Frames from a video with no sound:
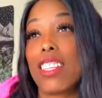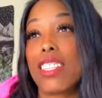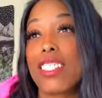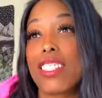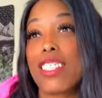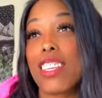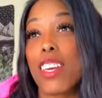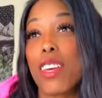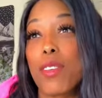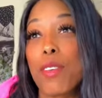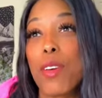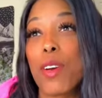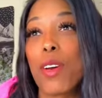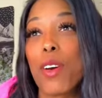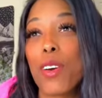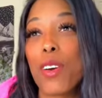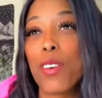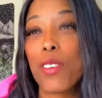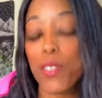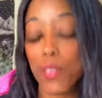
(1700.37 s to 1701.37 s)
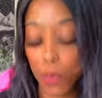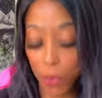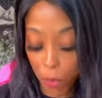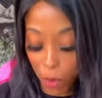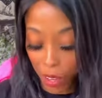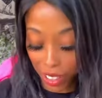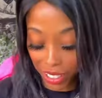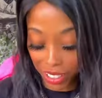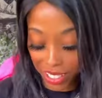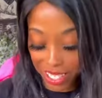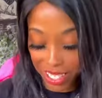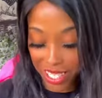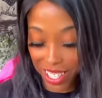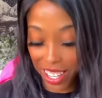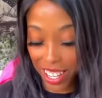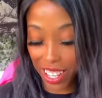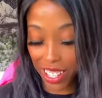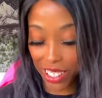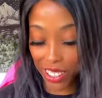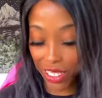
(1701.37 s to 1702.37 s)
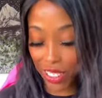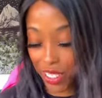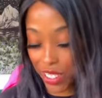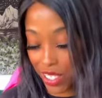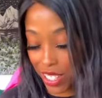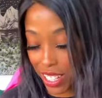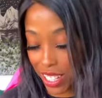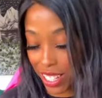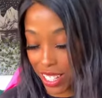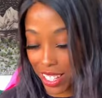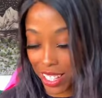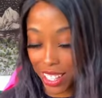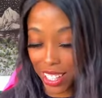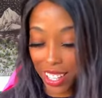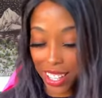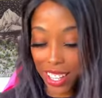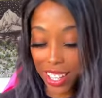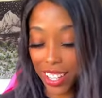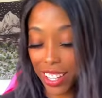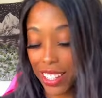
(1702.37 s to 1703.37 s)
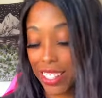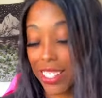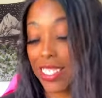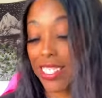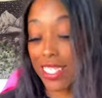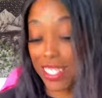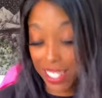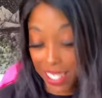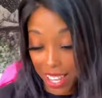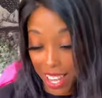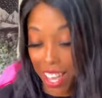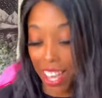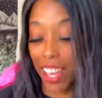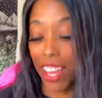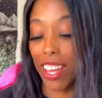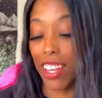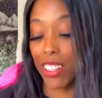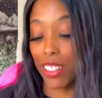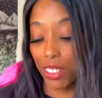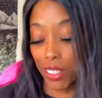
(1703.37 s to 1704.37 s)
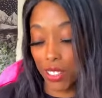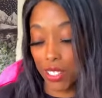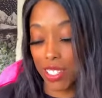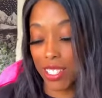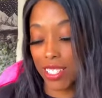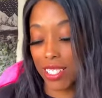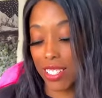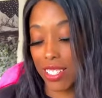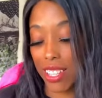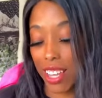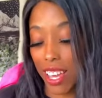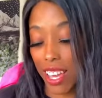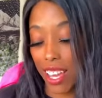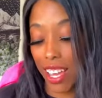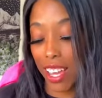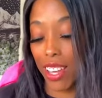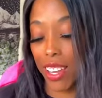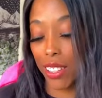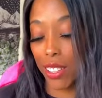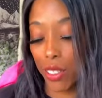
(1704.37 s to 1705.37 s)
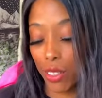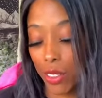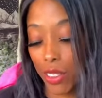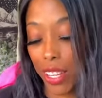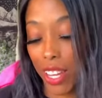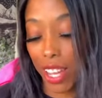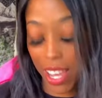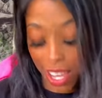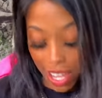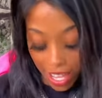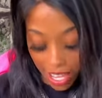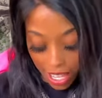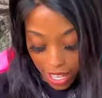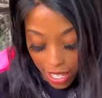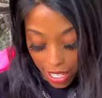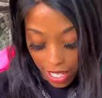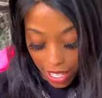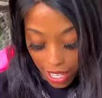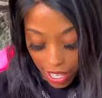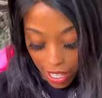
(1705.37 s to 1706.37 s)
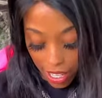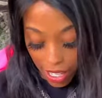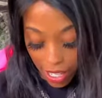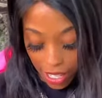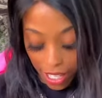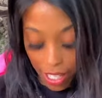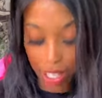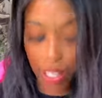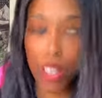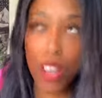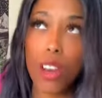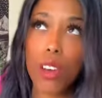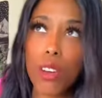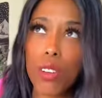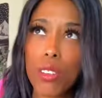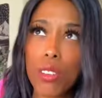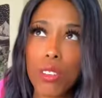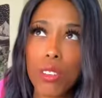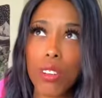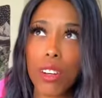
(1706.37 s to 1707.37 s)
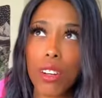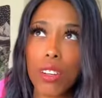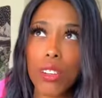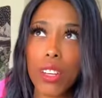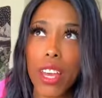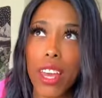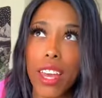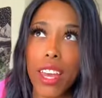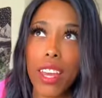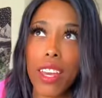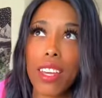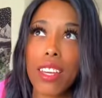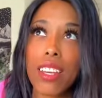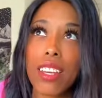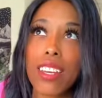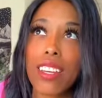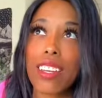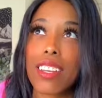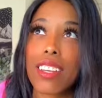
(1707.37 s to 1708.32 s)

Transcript: Let's see. What is the energy today? I understand. Okay, got it. Oh, okay.